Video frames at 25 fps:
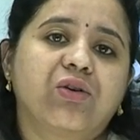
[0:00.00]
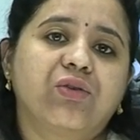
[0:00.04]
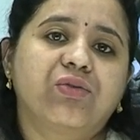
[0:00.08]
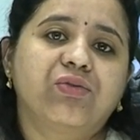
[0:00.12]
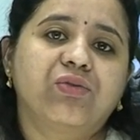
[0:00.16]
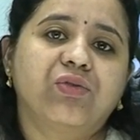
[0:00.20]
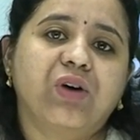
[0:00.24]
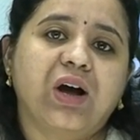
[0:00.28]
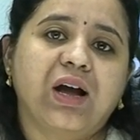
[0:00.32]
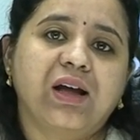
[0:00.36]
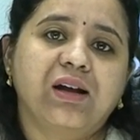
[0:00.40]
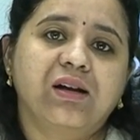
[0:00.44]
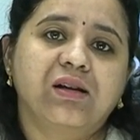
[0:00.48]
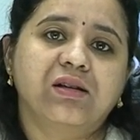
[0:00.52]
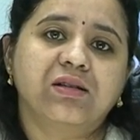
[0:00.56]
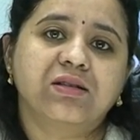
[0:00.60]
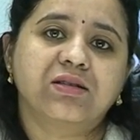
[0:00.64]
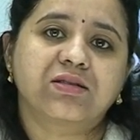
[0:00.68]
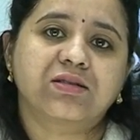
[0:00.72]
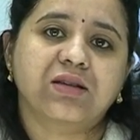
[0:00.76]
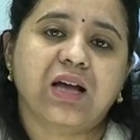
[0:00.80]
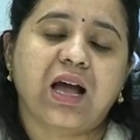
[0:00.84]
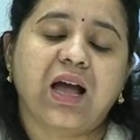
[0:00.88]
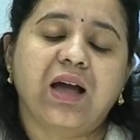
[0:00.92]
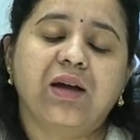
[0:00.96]
of
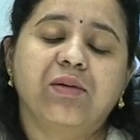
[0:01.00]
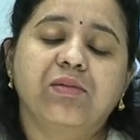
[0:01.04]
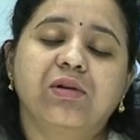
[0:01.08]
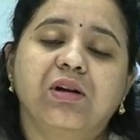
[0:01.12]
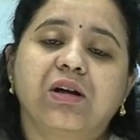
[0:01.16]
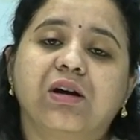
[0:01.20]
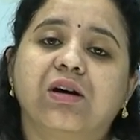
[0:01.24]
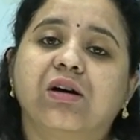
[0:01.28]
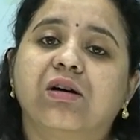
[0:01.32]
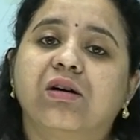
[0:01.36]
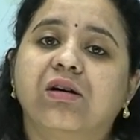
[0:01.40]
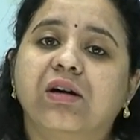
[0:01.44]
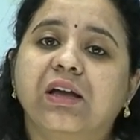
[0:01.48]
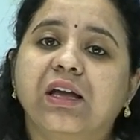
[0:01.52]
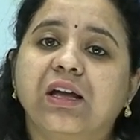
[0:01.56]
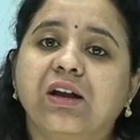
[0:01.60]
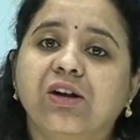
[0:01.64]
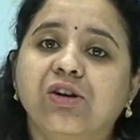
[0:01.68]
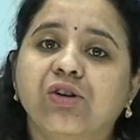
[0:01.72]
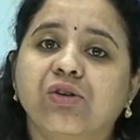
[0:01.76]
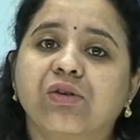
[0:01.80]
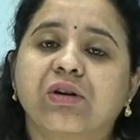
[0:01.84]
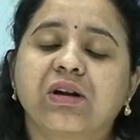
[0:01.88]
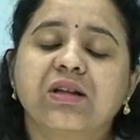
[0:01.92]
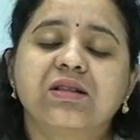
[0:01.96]
violence and
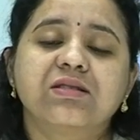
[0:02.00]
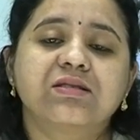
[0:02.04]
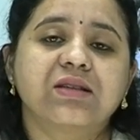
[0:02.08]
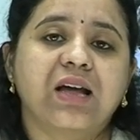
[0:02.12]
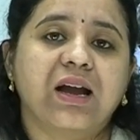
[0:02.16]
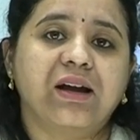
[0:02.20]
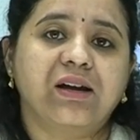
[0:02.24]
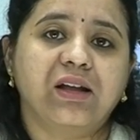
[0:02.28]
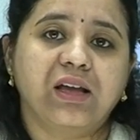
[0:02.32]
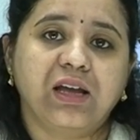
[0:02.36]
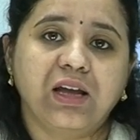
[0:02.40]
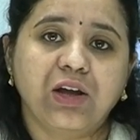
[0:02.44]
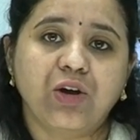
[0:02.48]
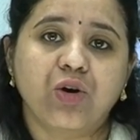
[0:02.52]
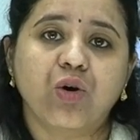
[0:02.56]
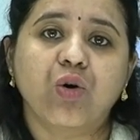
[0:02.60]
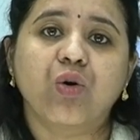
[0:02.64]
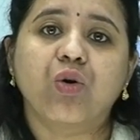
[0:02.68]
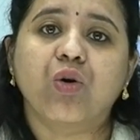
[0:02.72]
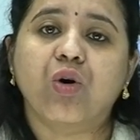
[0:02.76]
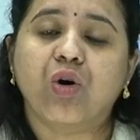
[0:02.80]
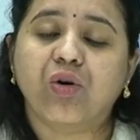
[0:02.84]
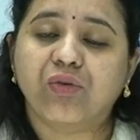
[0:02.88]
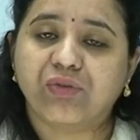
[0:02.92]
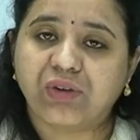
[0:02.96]
ignorance and
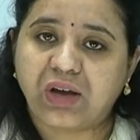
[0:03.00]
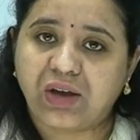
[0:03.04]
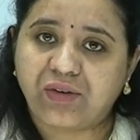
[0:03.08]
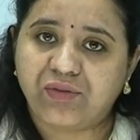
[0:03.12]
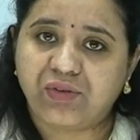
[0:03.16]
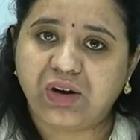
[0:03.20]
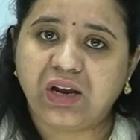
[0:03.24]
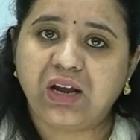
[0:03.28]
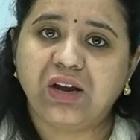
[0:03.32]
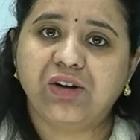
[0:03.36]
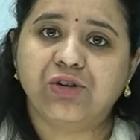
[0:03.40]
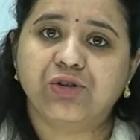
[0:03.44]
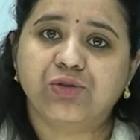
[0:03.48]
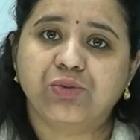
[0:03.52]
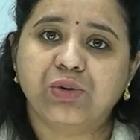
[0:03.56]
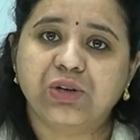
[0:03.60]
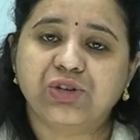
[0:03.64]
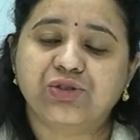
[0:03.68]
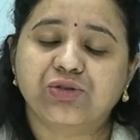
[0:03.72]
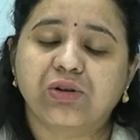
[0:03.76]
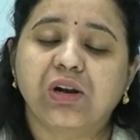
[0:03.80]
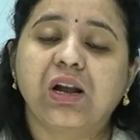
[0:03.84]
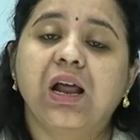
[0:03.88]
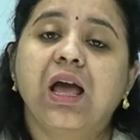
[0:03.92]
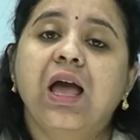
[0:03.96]
ego of every
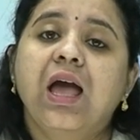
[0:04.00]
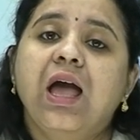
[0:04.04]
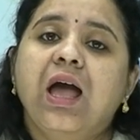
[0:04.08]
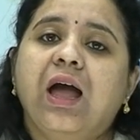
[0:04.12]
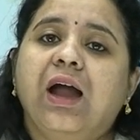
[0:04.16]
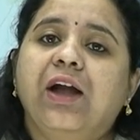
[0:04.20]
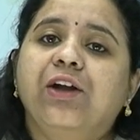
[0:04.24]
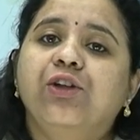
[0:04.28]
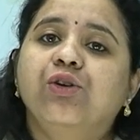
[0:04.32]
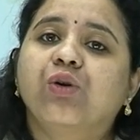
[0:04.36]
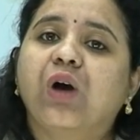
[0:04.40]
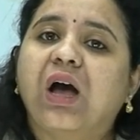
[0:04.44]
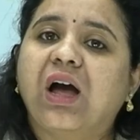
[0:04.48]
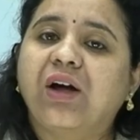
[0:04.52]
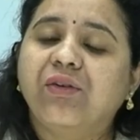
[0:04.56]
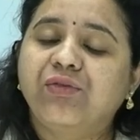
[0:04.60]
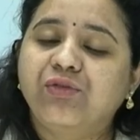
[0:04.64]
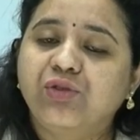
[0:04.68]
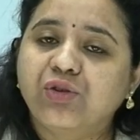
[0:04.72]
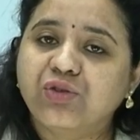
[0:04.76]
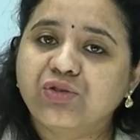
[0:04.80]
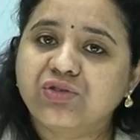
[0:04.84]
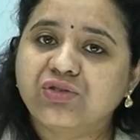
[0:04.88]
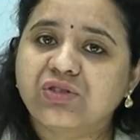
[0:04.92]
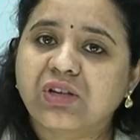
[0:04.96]
individual, and you
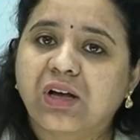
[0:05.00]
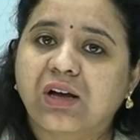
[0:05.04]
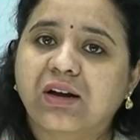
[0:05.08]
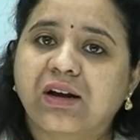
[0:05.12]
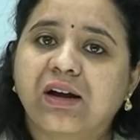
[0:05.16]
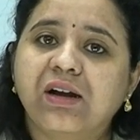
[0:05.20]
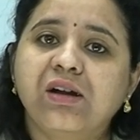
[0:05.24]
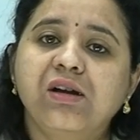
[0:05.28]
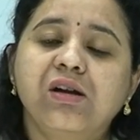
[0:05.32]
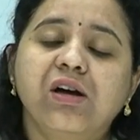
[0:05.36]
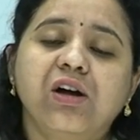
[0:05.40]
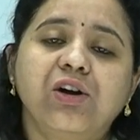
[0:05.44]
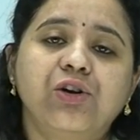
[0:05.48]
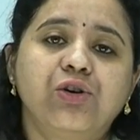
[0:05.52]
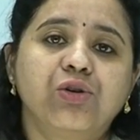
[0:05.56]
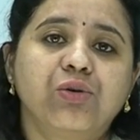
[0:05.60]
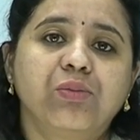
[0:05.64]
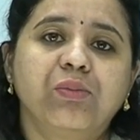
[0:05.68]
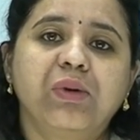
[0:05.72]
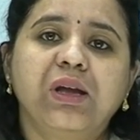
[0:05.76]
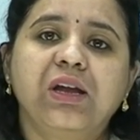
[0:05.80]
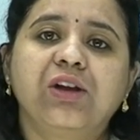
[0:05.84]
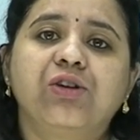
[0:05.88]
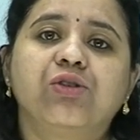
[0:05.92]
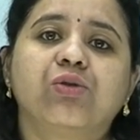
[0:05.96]
have to surrender to
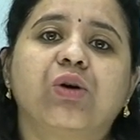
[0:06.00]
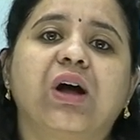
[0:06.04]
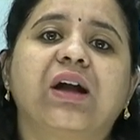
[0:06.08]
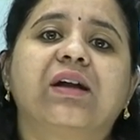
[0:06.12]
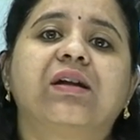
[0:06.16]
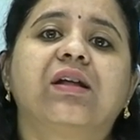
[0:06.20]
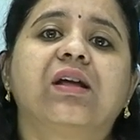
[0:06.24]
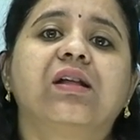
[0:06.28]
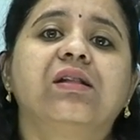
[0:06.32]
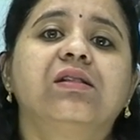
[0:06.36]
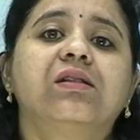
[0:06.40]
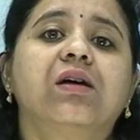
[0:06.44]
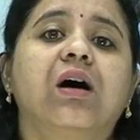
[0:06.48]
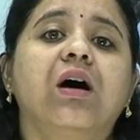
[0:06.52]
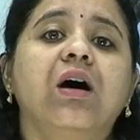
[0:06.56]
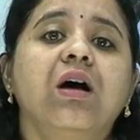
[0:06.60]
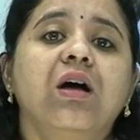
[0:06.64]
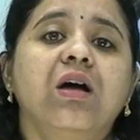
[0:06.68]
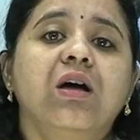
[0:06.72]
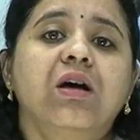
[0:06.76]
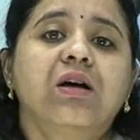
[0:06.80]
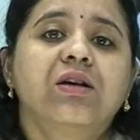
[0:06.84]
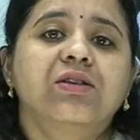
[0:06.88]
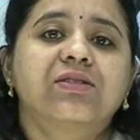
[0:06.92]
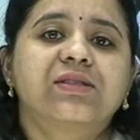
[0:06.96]
me to attain the
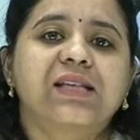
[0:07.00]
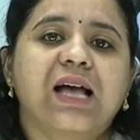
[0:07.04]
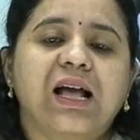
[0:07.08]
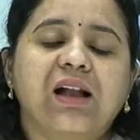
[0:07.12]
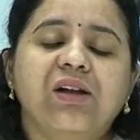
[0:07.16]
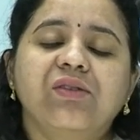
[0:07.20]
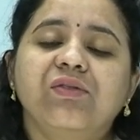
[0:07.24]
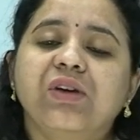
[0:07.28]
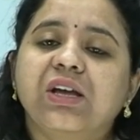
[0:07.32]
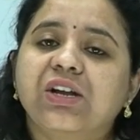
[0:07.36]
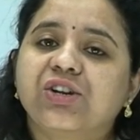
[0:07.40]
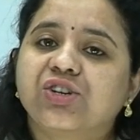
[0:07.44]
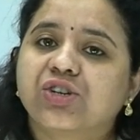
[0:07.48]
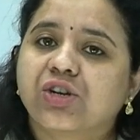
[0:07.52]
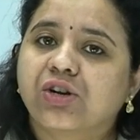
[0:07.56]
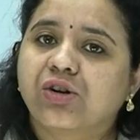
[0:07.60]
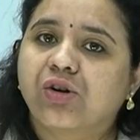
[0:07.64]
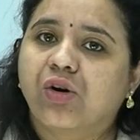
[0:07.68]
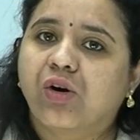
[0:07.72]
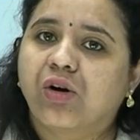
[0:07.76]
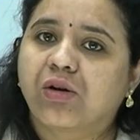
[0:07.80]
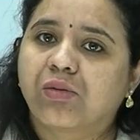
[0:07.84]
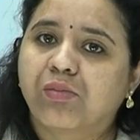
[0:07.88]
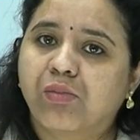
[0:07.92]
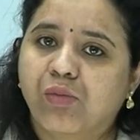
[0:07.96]
salvation
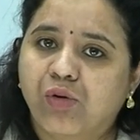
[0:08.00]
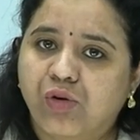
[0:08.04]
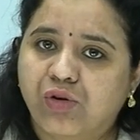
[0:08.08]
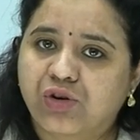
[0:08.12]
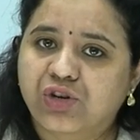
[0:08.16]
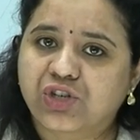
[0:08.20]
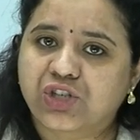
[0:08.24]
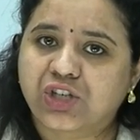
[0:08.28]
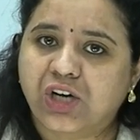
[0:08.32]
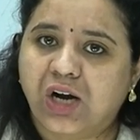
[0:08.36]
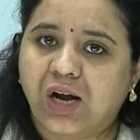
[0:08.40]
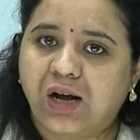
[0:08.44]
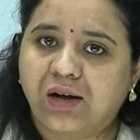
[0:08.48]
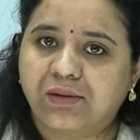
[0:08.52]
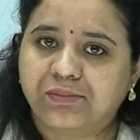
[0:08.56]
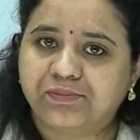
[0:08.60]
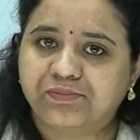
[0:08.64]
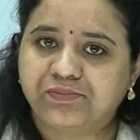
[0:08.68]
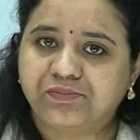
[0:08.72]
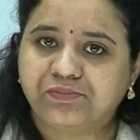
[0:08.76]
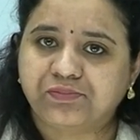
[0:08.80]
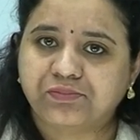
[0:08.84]
or moksha.